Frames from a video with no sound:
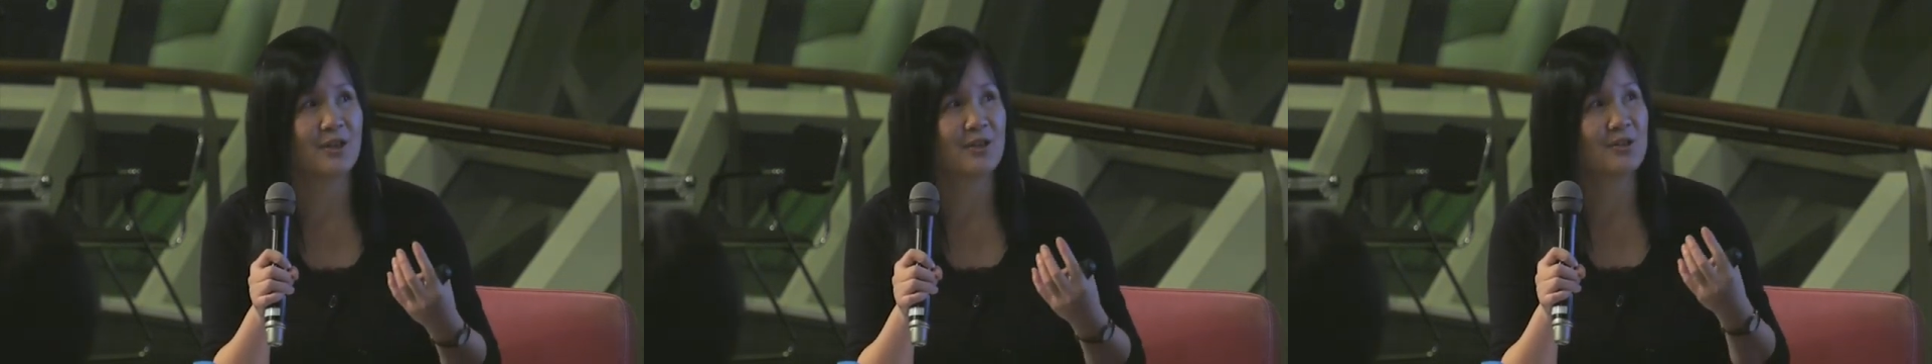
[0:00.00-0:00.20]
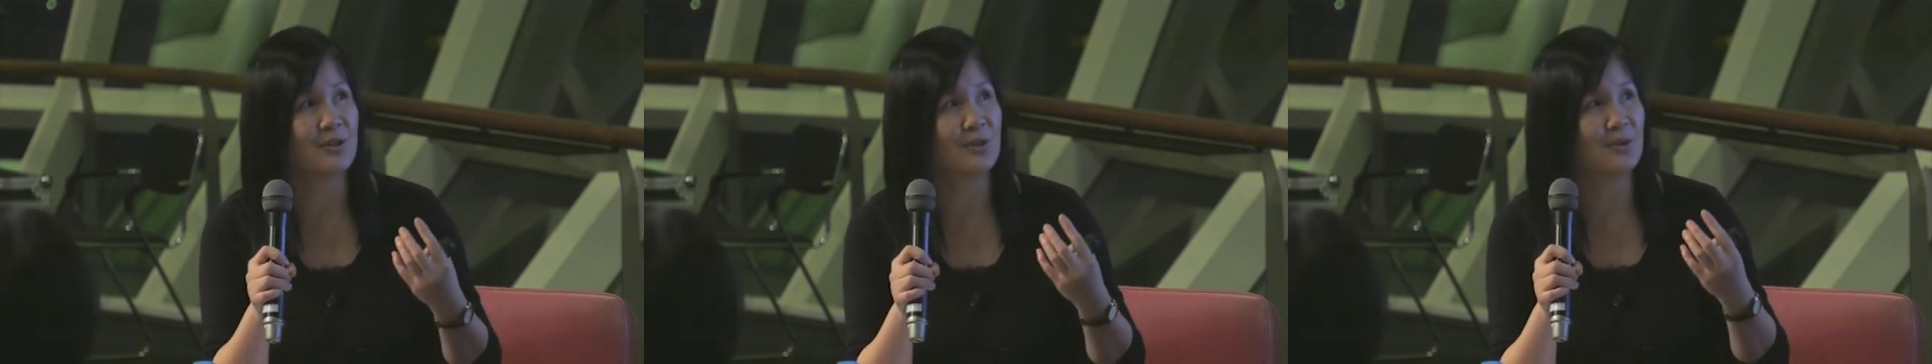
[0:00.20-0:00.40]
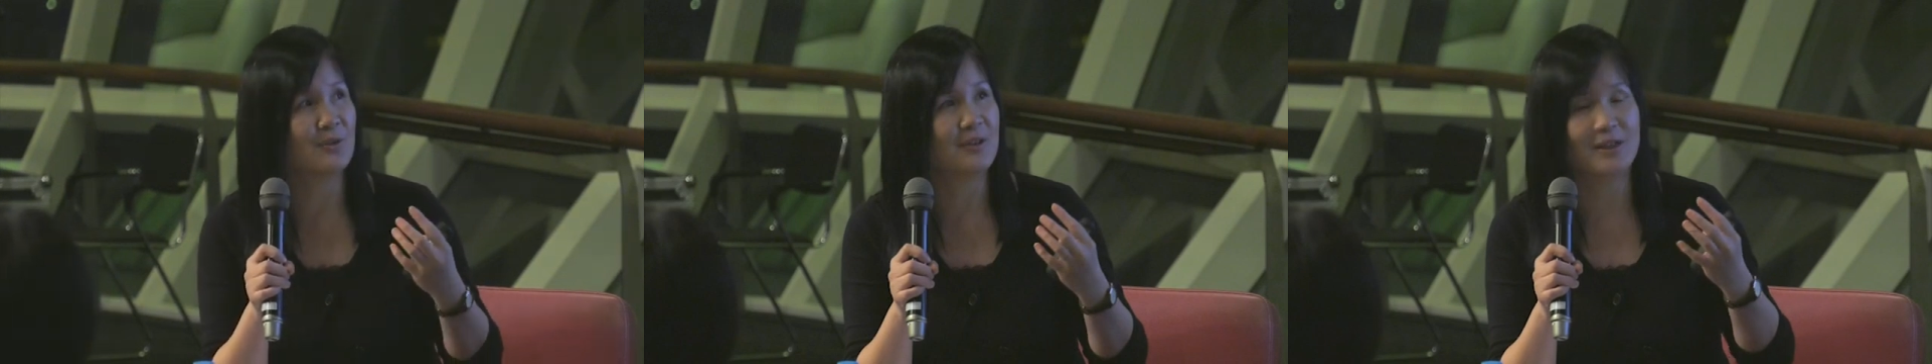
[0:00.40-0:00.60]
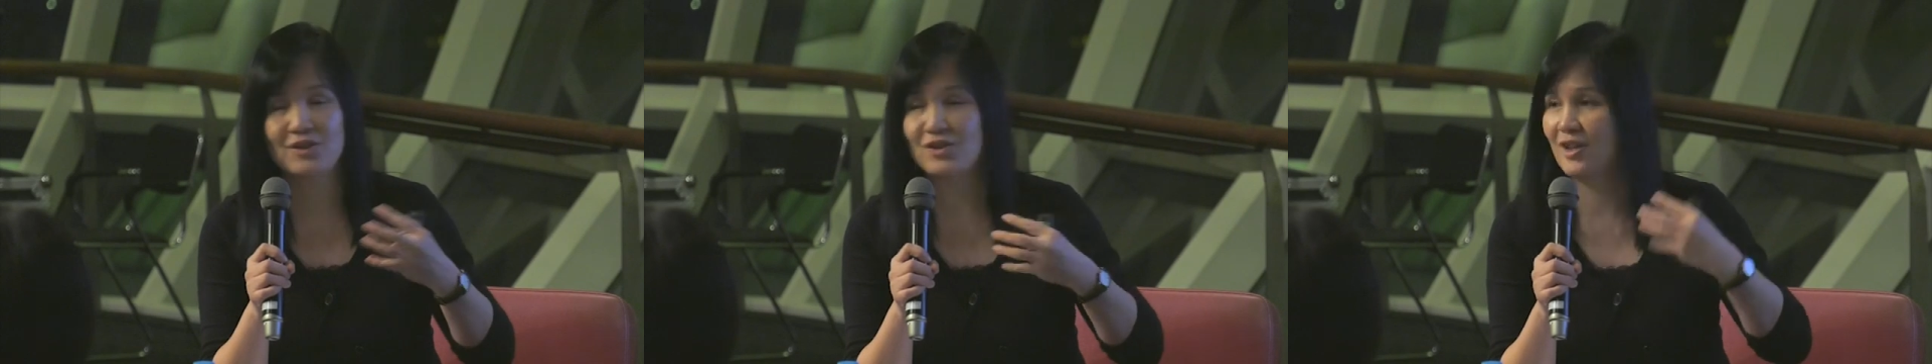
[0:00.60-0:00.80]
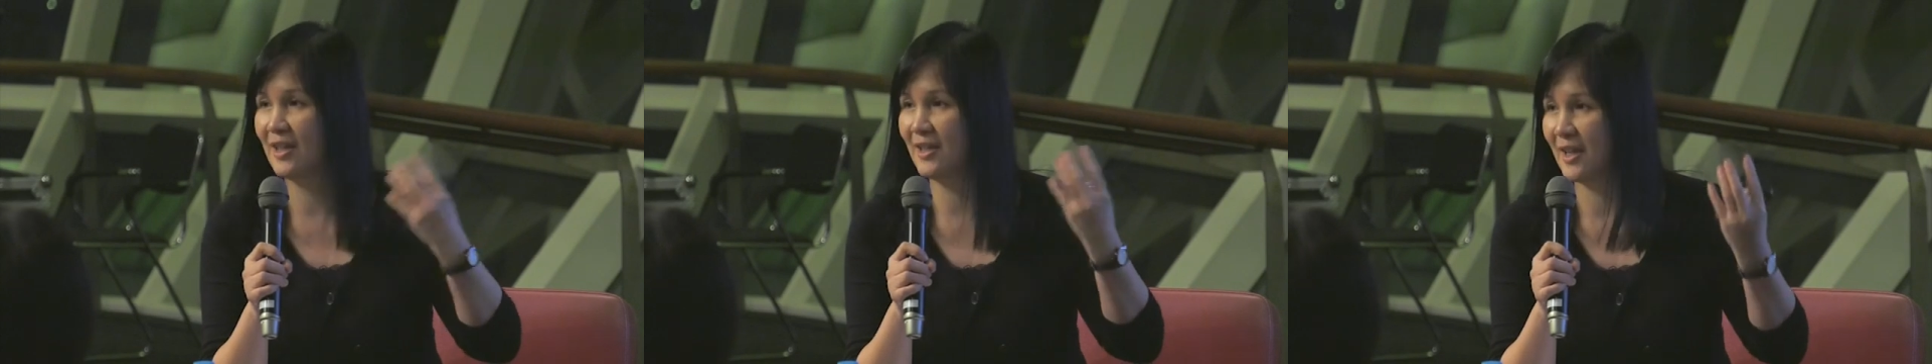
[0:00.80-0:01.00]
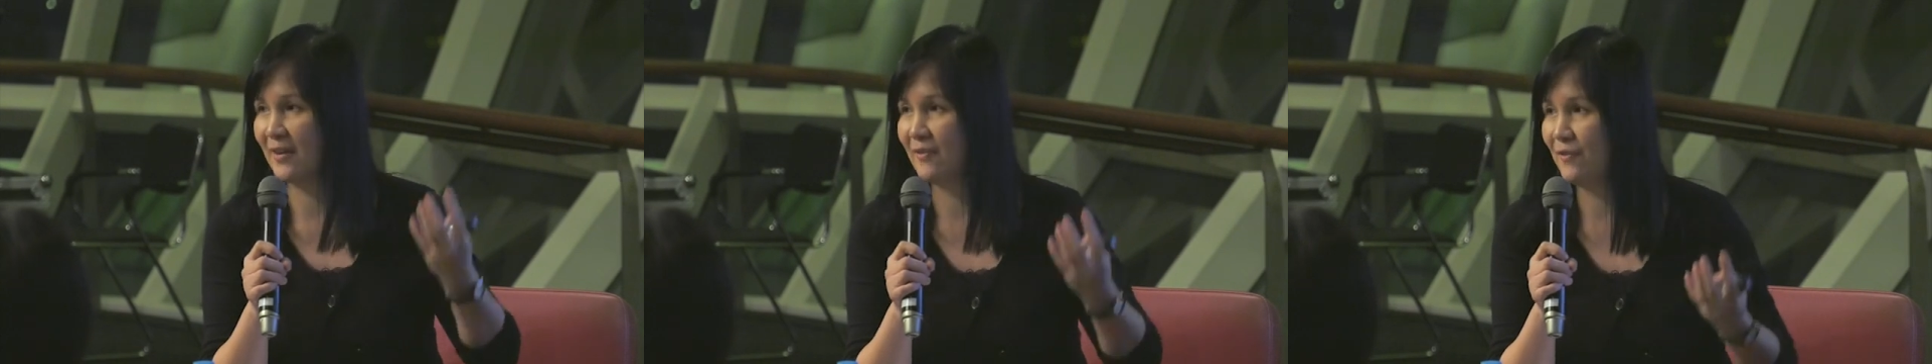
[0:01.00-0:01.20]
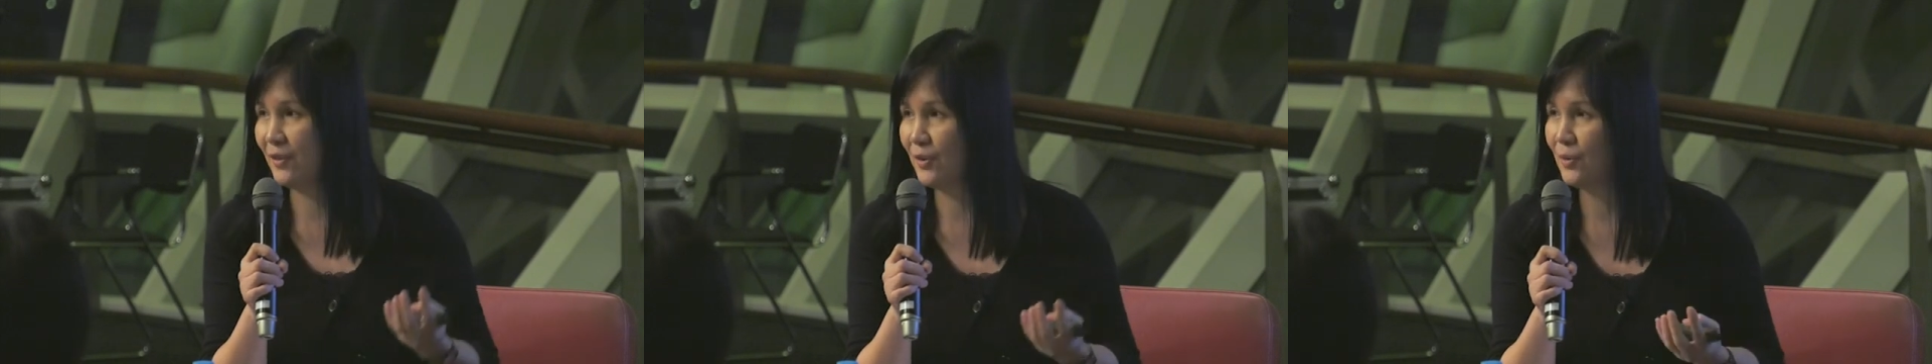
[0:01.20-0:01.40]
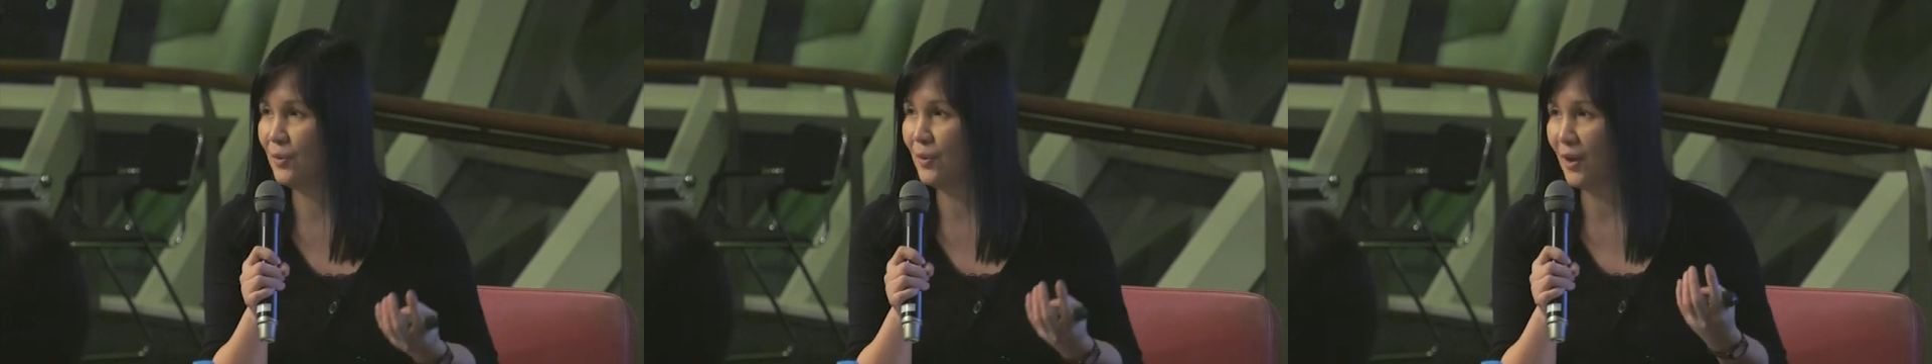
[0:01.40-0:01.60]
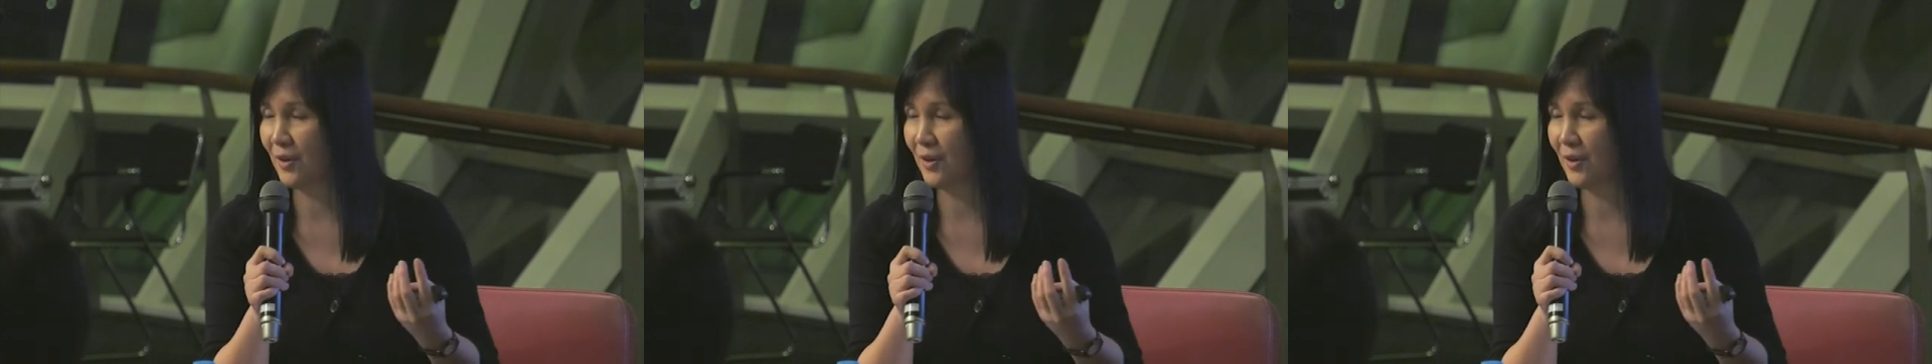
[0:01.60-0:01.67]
So they share their view